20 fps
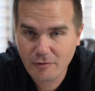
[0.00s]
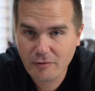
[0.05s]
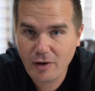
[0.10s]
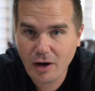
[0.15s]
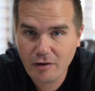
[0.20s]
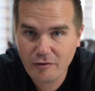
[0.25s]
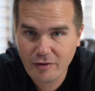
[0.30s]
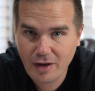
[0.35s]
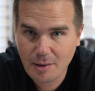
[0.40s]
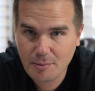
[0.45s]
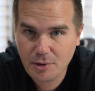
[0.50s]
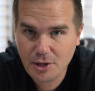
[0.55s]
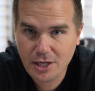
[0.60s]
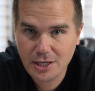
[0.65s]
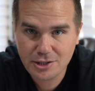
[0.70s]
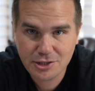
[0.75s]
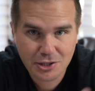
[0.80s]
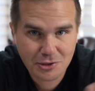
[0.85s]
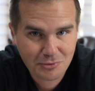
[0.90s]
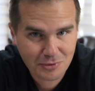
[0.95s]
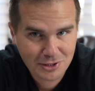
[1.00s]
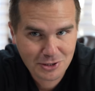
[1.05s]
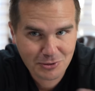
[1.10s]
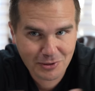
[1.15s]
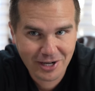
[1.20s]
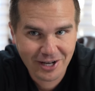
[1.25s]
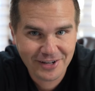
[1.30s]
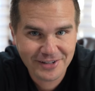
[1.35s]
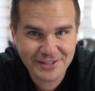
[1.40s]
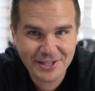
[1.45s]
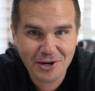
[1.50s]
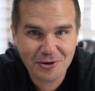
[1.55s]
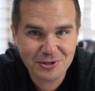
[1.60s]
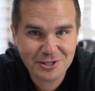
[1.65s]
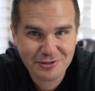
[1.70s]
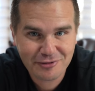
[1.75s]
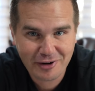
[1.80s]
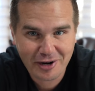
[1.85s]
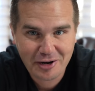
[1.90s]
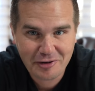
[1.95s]
of ammunition, which we all know
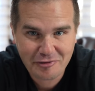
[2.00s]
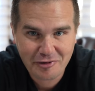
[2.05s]
is very,